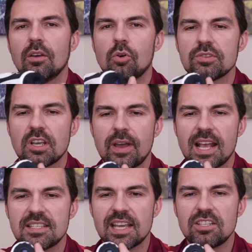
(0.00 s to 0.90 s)
Also
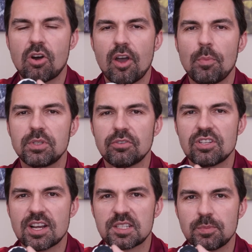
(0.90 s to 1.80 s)
has a diopter
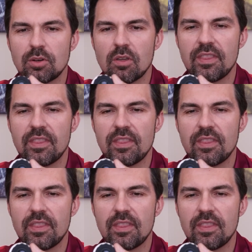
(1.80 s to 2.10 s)
adjustment on